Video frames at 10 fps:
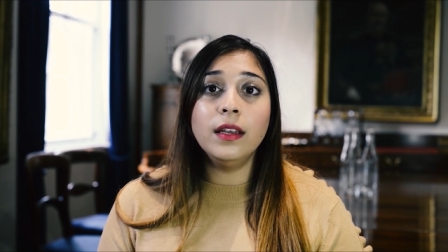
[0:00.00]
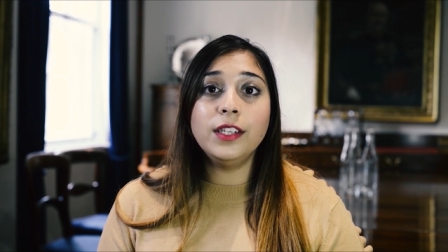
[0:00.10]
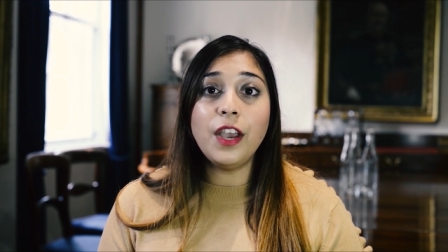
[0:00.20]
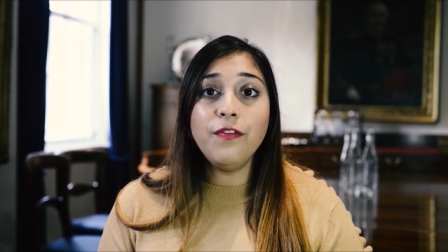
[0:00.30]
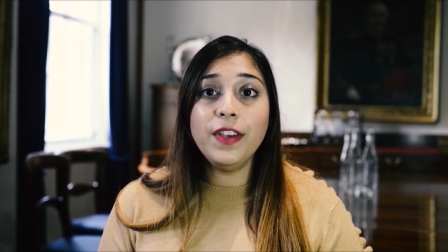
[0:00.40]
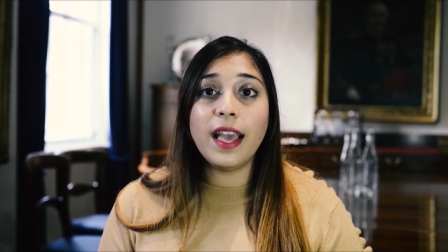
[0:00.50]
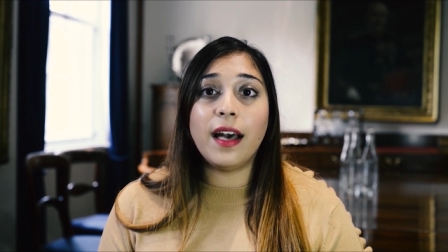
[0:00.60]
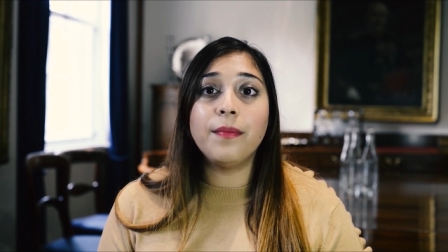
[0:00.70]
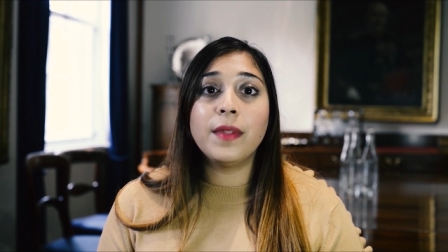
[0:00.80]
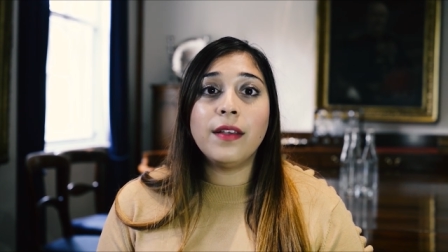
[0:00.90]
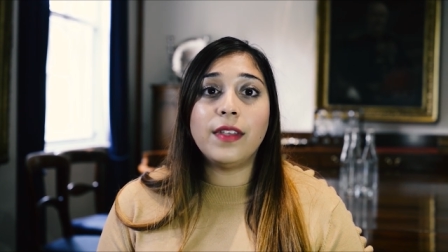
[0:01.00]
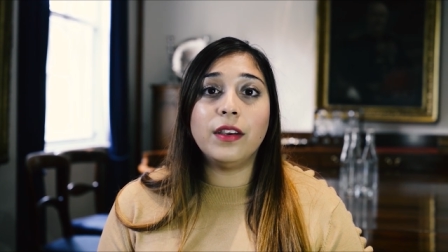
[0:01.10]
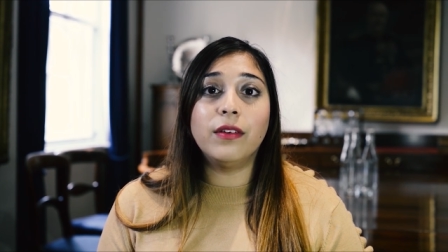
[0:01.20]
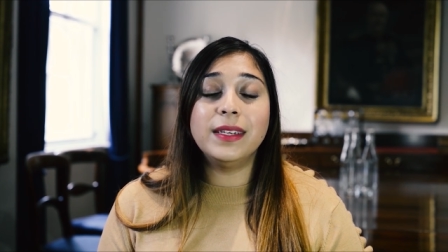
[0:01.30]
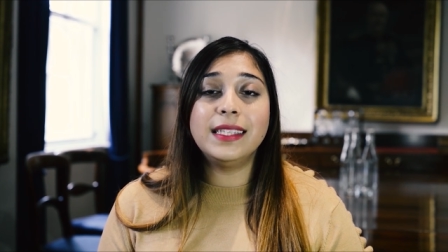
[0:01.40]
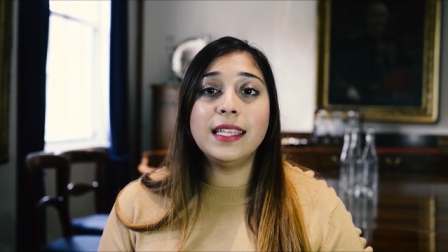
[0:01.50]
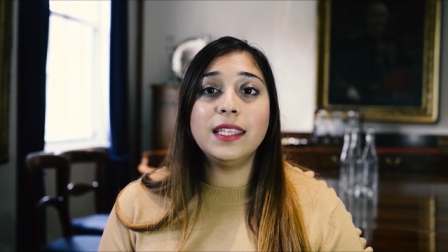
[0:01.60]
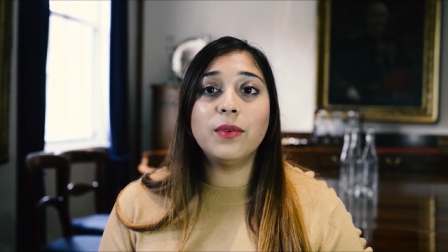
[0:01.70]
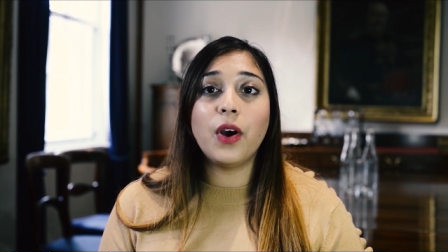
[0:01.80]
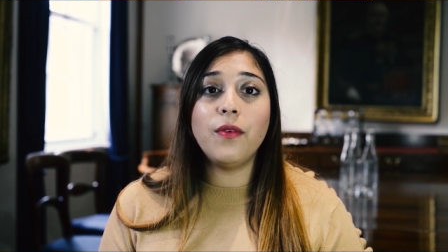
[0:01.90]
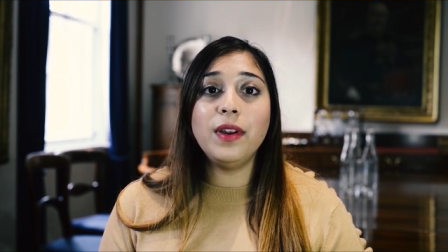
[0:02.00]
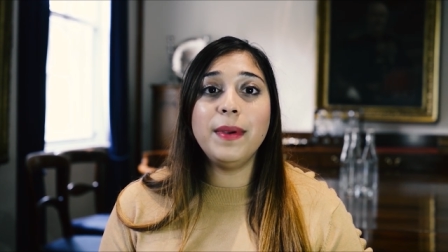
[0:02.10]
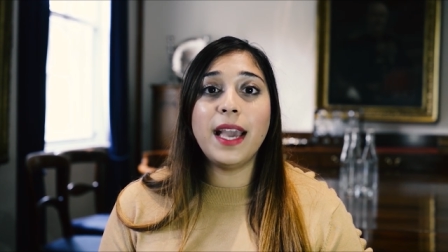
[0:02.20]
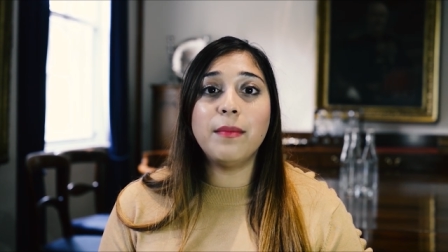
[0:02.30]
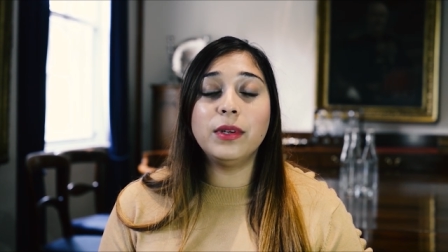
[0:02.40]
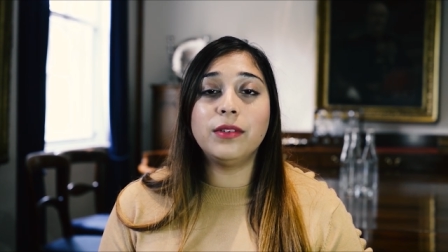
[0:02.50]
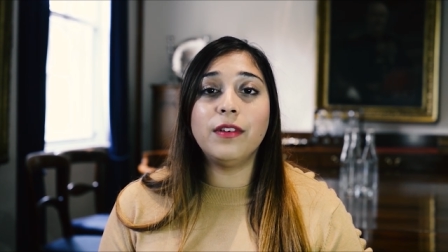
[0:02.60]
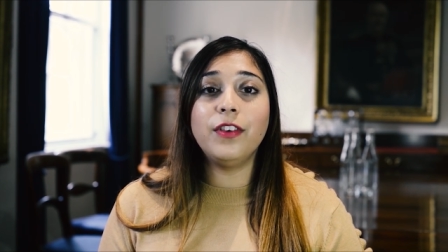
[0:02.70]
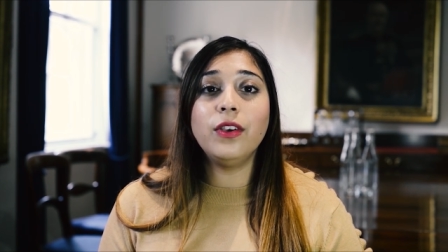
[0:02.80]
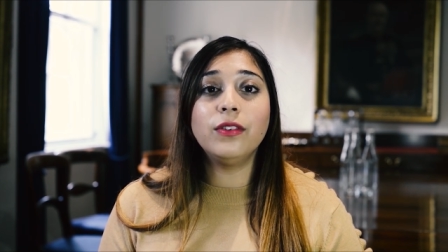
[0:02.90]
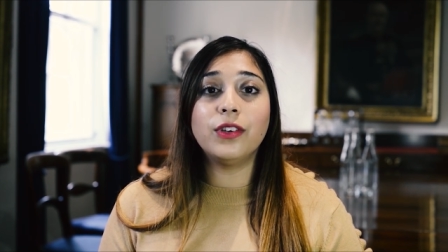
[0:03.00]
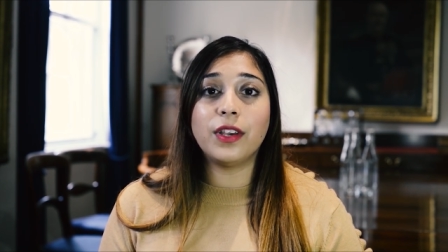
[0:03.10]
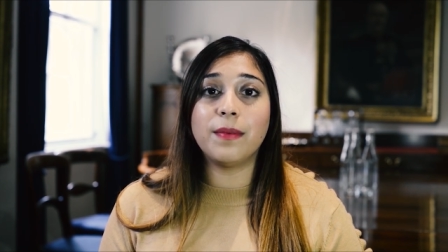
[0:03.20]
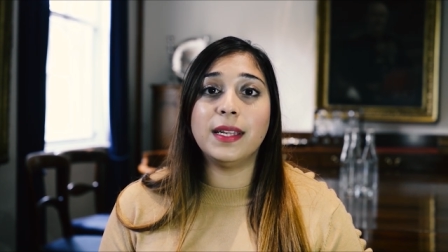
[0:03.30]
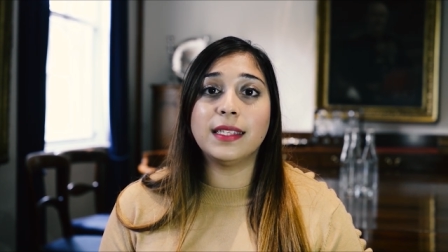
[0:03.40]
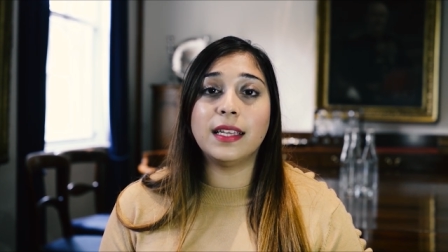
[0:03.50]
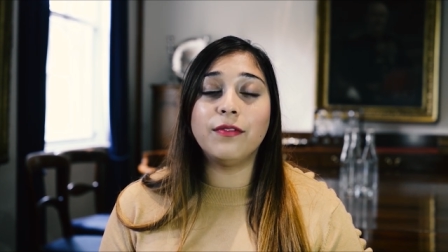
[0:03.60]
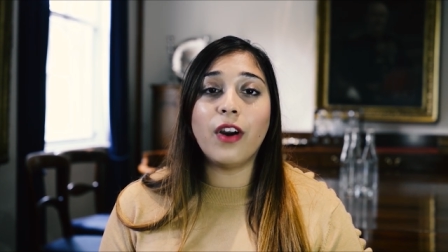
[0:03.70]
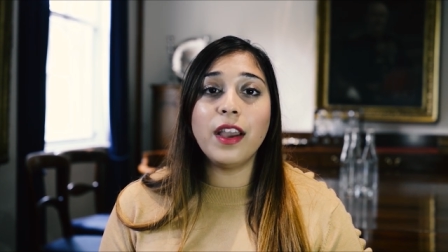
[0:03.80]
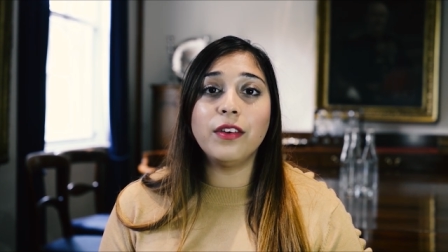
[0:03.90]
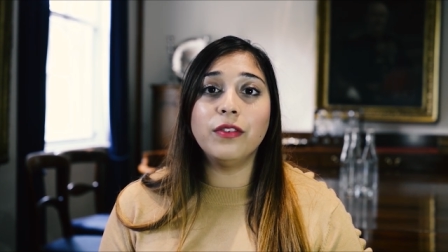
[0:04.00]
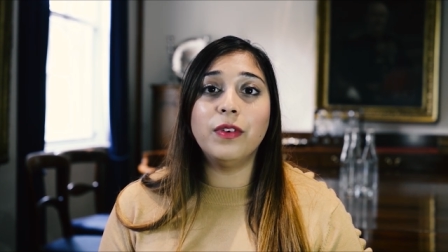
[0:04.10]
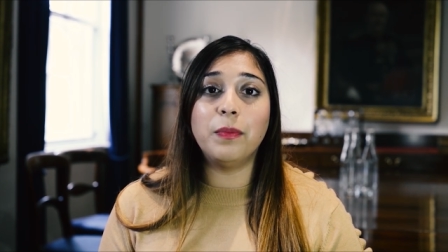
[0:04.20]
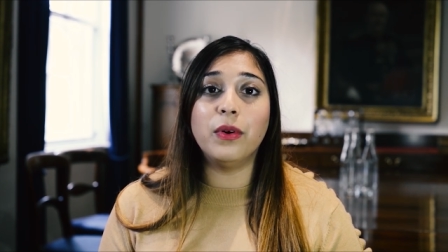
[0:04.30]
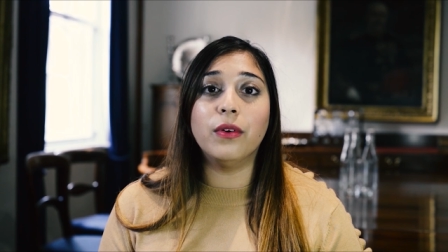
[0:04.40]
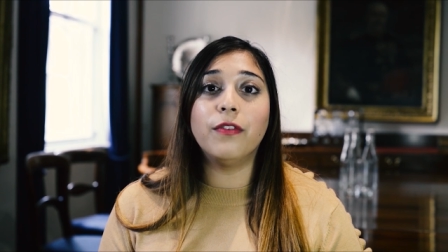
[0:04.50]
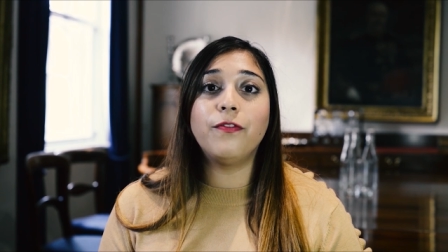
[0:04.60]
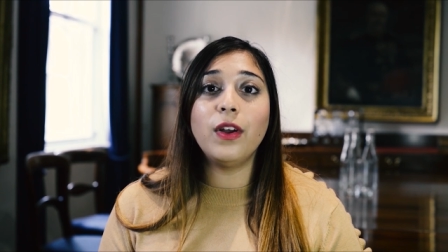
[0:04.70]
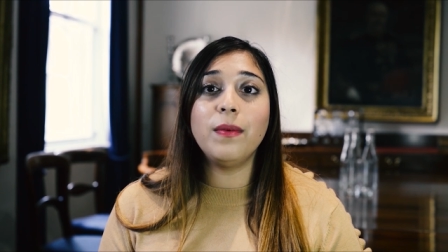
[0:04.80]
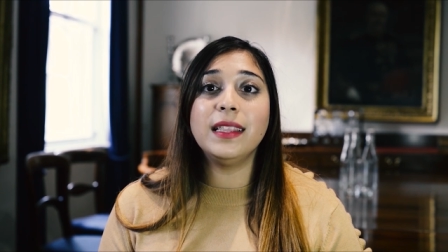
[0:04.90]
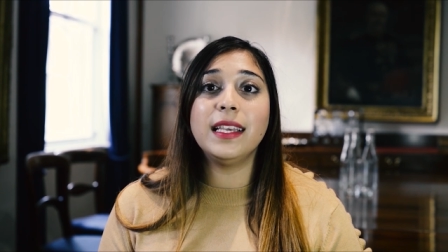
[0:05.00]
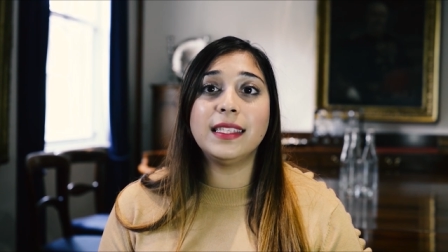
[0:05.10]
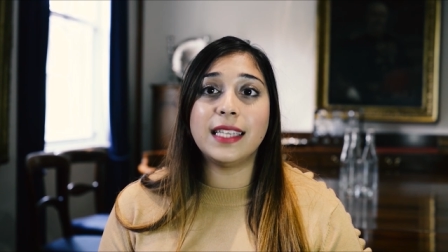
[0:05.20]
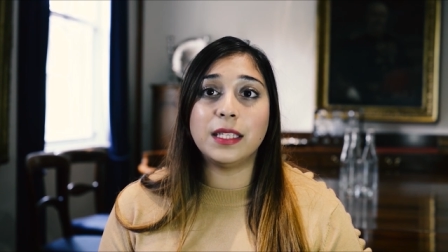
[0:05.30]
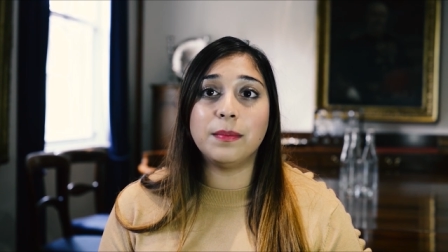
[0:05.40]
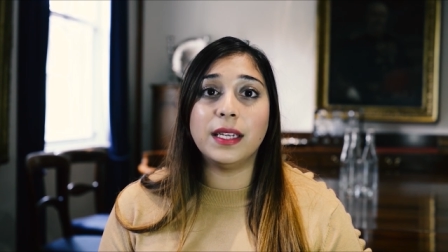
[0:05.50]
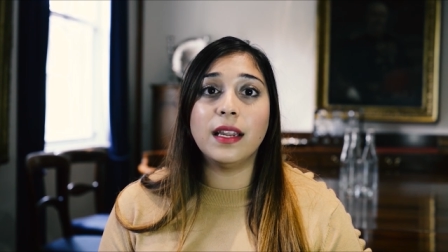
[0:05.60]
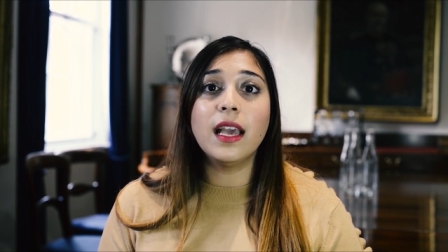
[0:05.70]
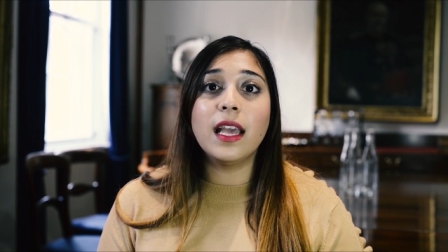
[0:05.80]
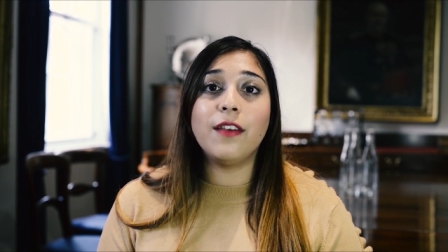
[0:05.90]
Don't forget that your assessor will only be able to review your documents and write your report following the assessment